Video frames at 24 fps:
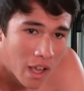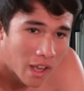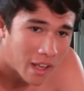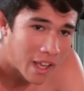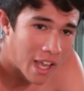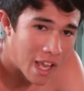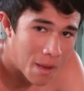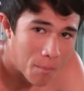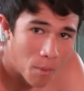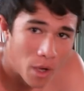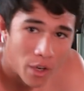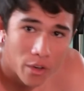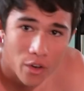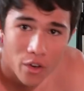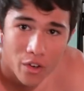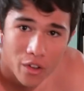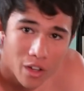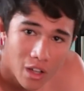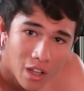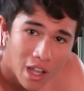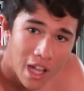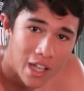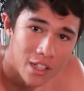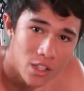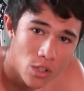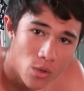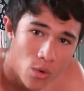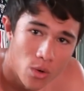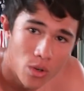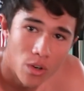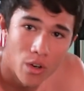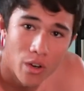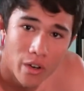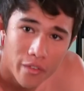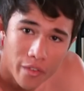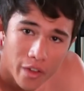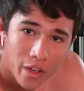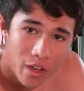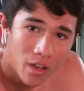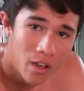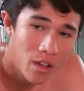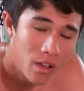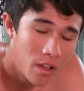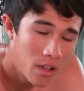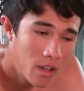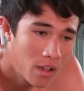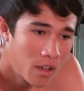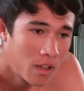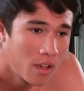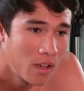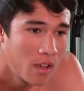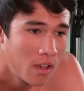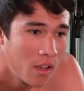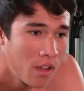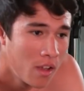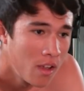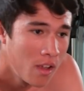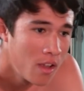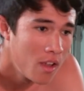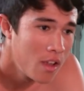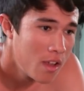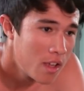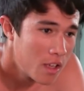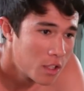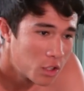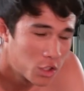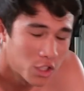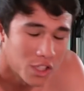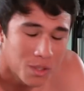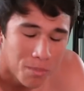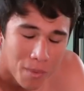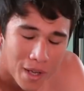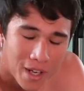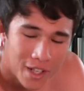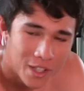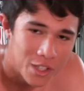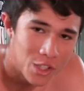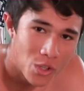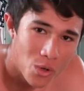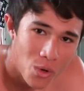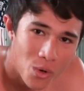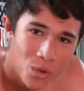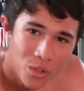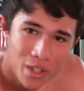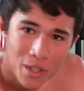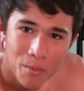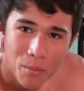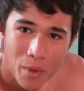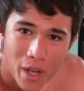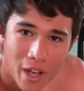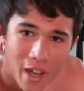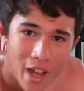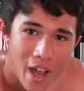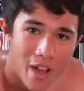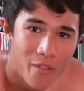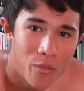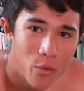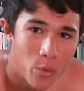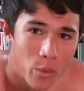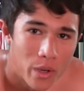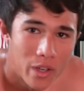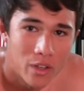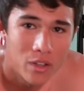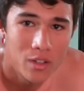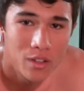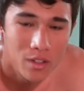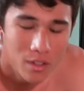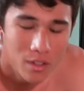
Came under in the last corner, and then just managed to hold it by half a wheel.